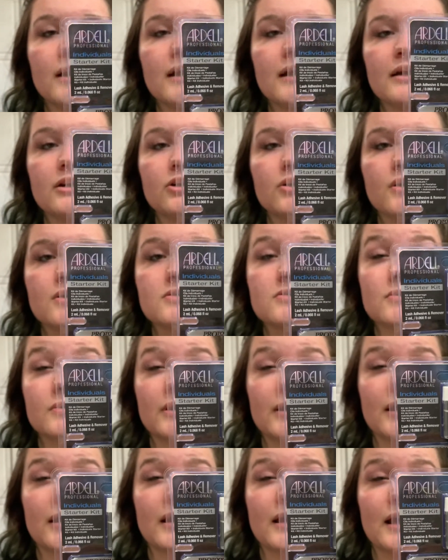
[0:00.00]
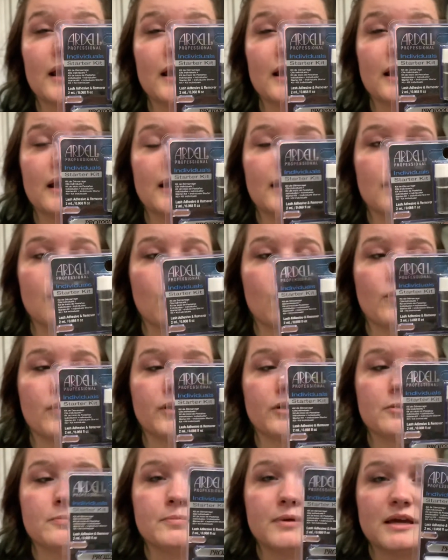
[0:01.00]
and you also get a
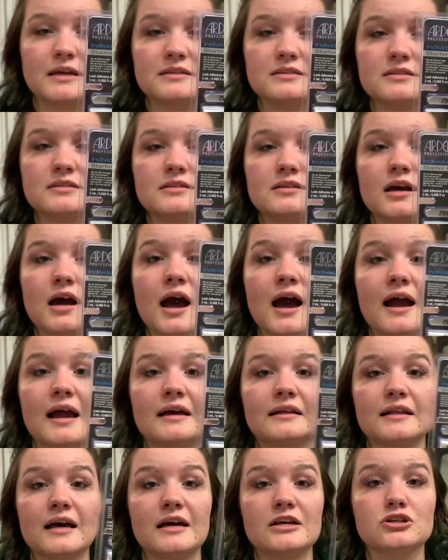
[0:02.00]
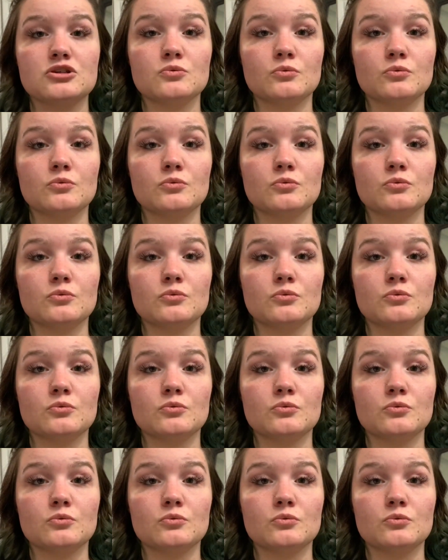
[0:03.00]
oil-based eyelash